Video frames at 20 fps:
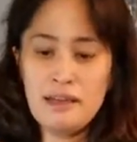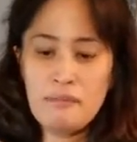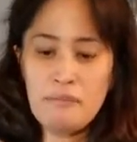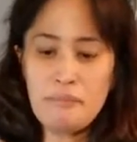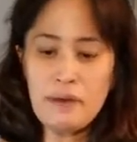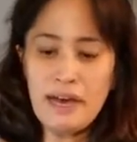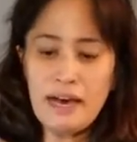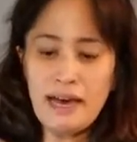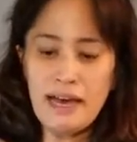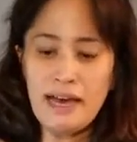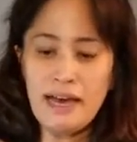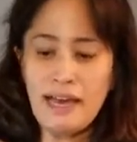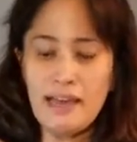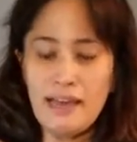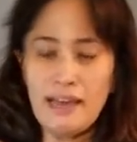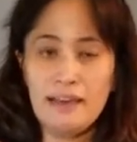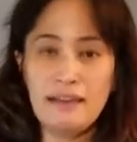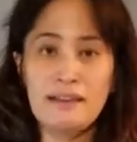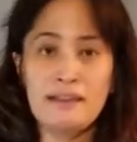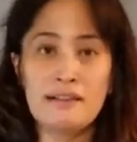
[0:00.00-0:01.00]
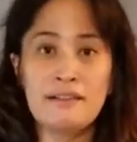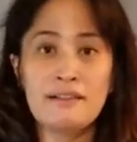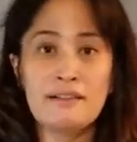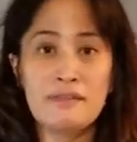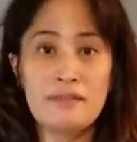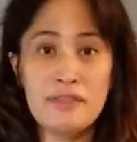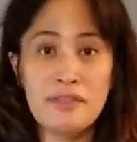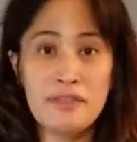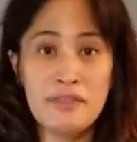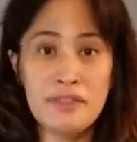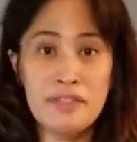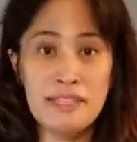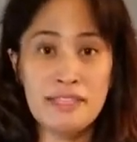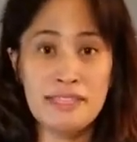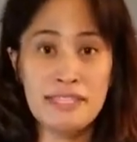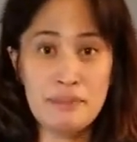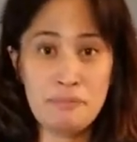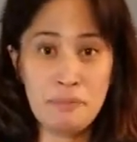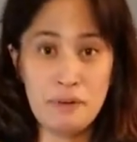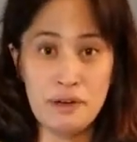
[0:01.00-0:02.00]
by the
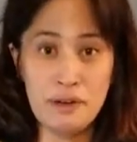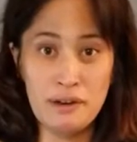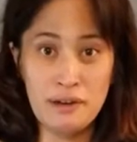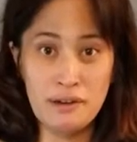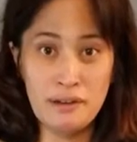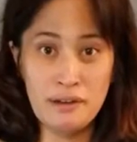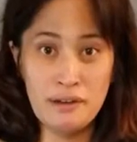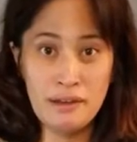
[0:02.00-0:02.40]
zipper